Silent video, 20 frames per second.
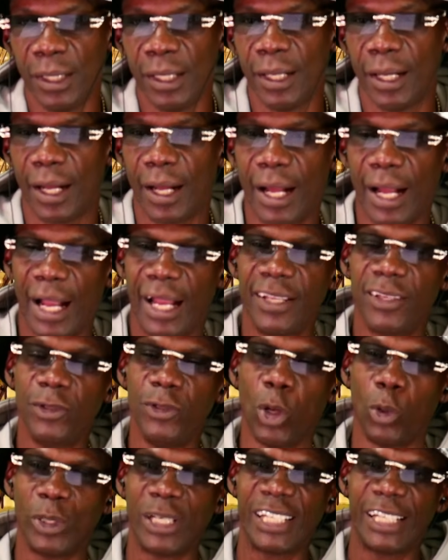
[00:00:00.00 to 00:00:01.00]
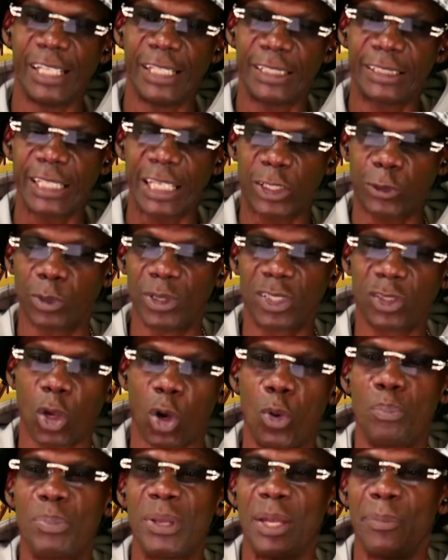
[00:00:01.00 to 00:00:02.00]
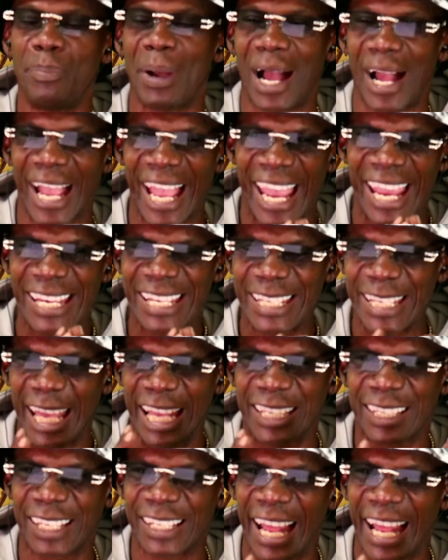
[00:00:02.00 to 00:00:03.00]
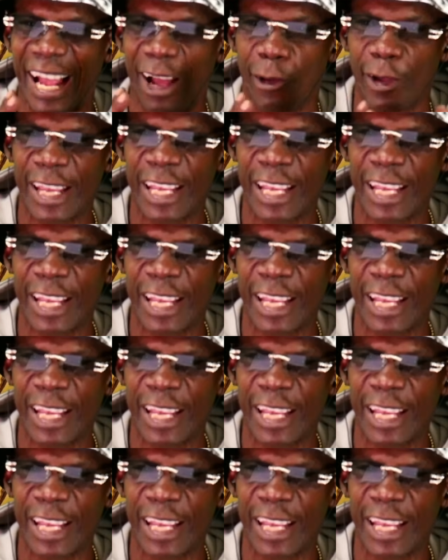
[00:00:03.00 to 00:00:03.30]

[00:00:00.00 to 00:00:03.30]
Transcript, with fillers: All right, you know what it is. This one's gonna be about ADX and how